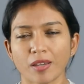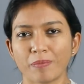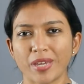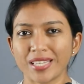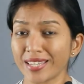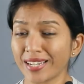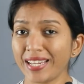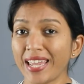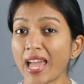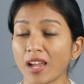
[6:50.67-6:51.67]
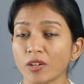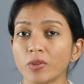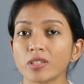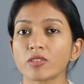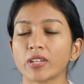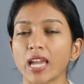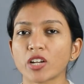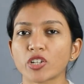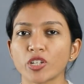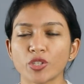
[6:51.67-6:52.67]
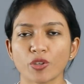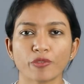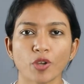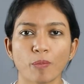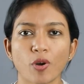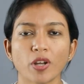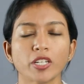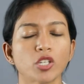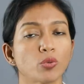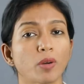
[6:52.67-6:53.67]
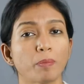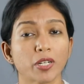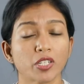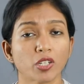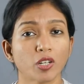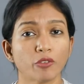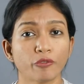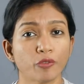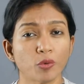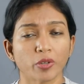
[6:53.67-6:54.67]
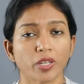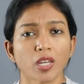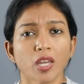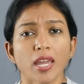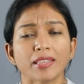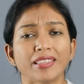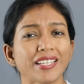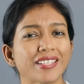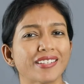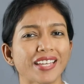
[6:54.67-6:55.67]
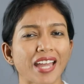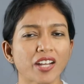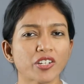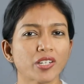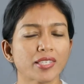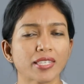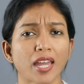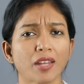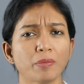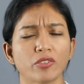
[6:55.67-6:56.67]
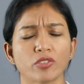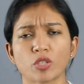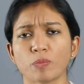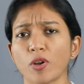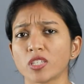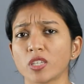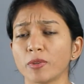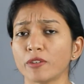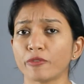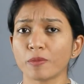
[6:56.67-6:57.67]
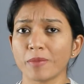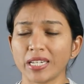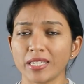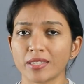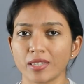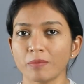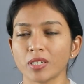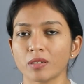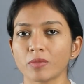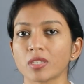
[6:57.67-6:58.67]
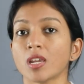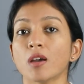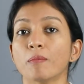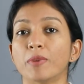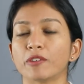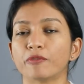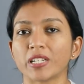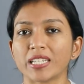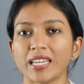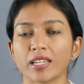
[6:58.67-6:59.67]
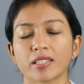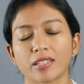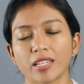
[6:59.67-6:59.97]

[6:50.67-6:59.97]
are basically adverse reactions of your body to a particular food. These reactions can be responsible for many symptoms, but fatigue is